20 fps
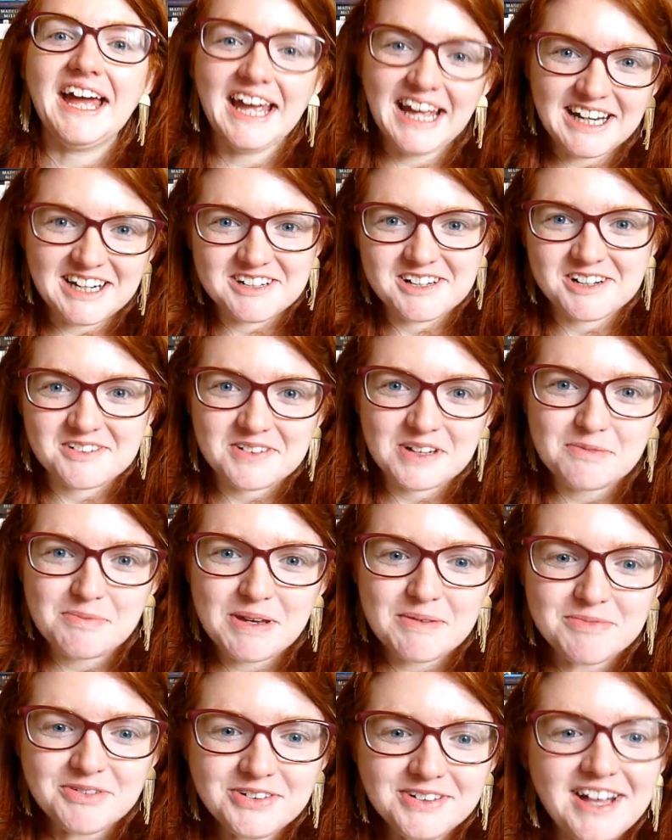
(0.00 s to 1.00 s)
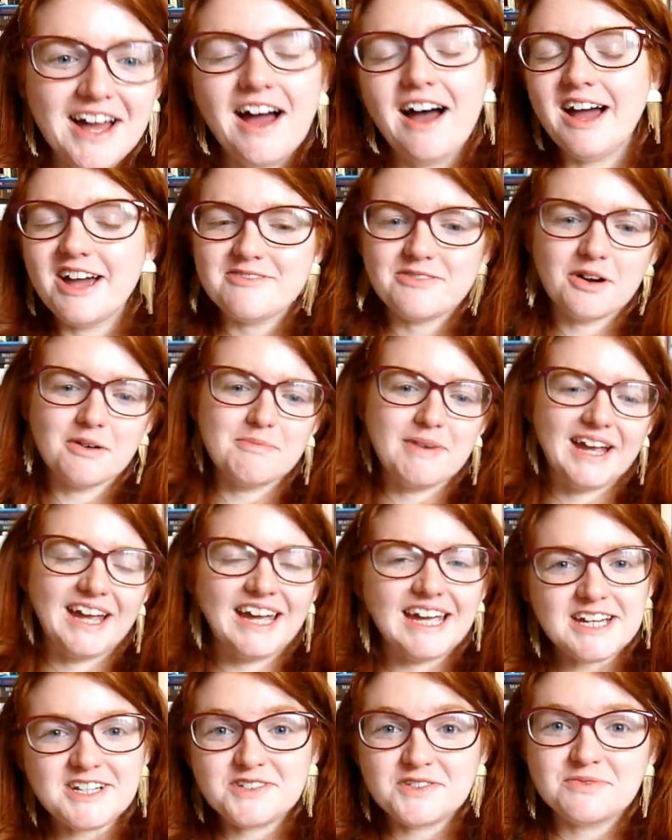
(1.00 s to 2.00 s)
Hello lovely people, I've got my
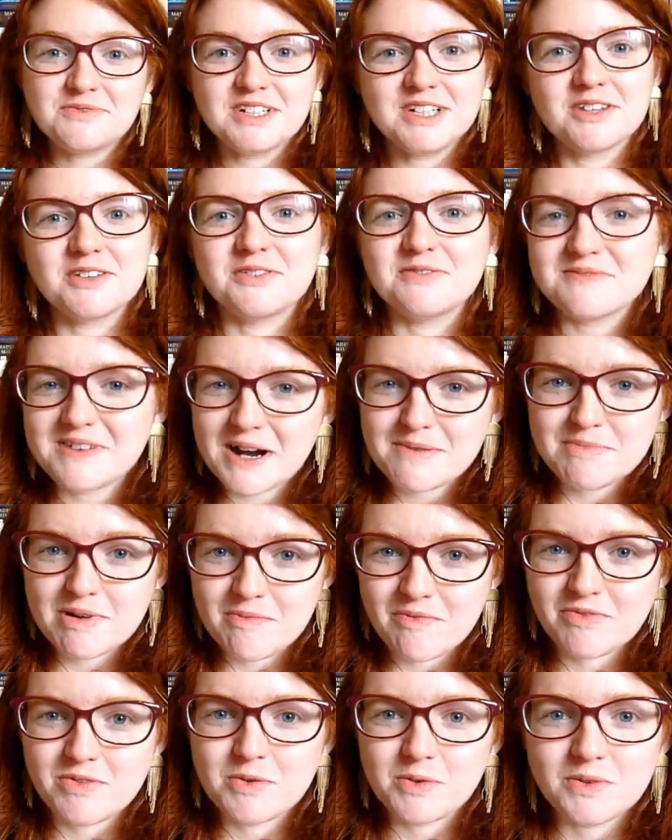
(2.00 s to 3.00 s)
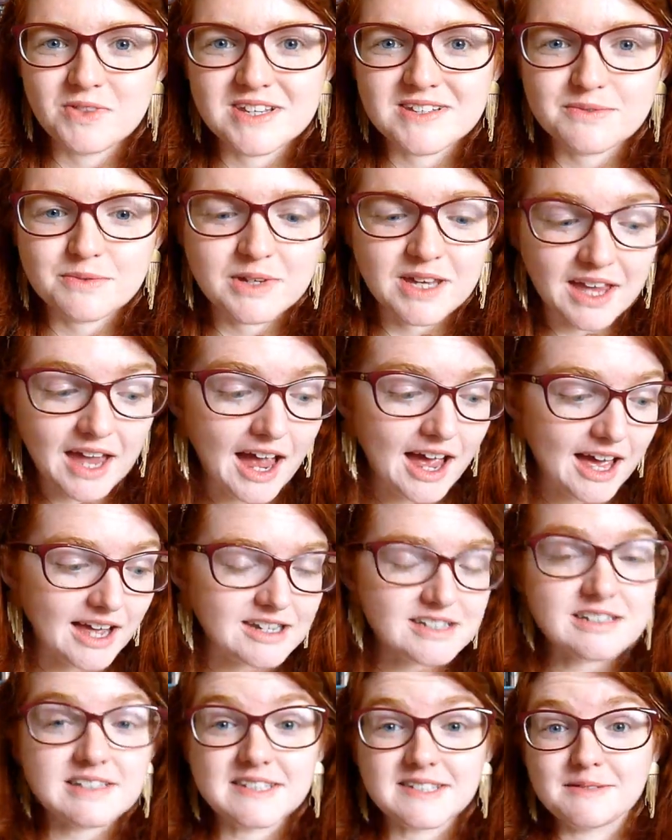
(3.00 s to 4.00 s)
Asian Readathon wrap-up for you all this week,
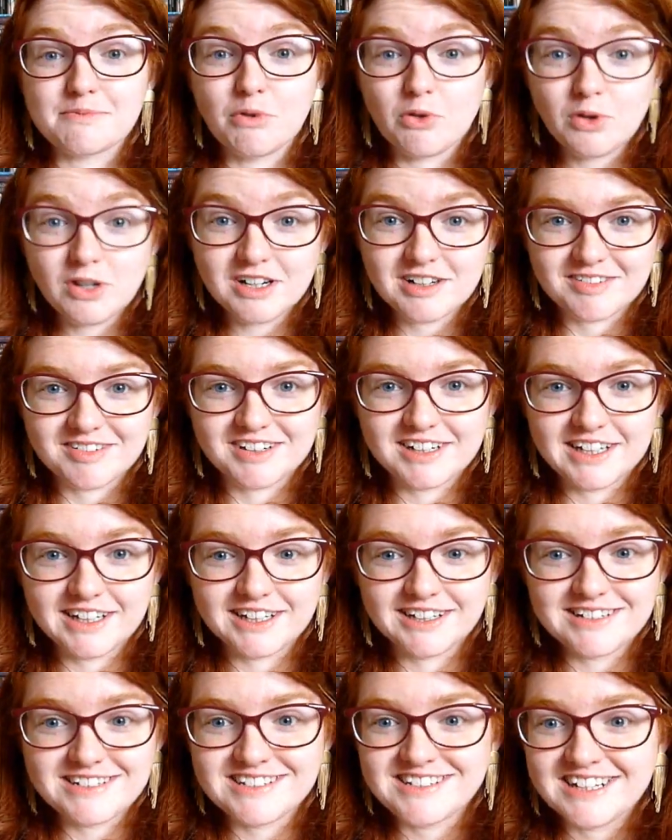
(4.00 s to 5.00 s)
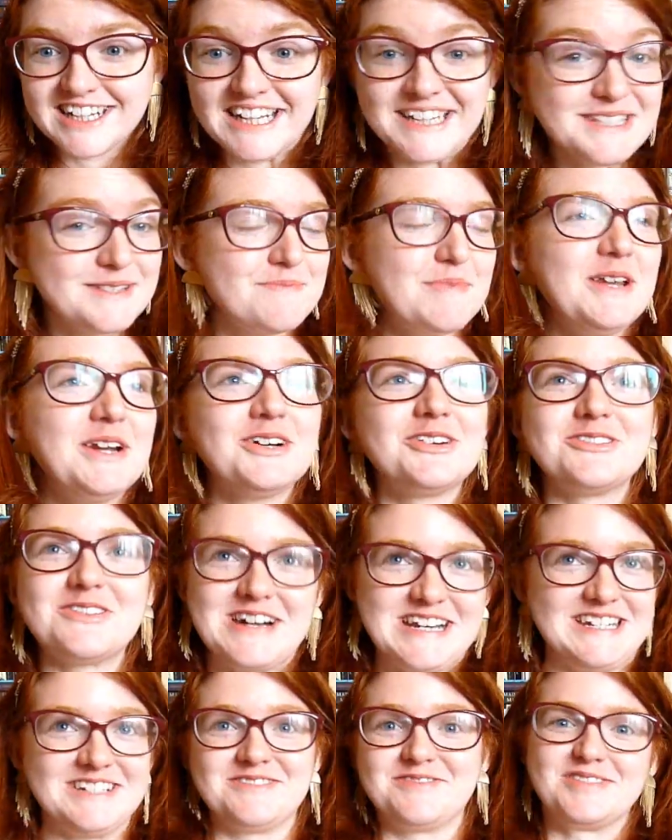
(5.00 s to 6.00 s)
and spoiler alert, it's been a
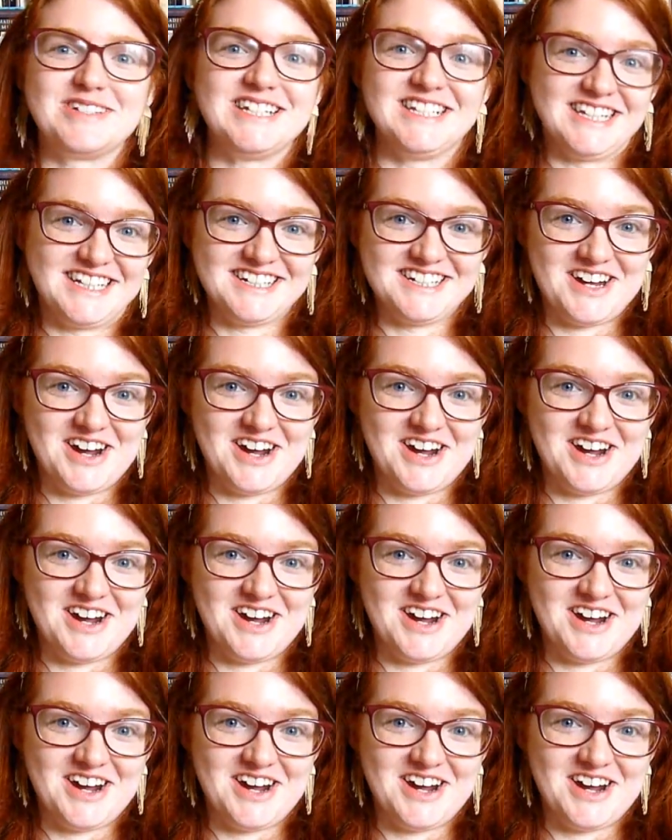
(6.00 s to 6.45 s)
great reading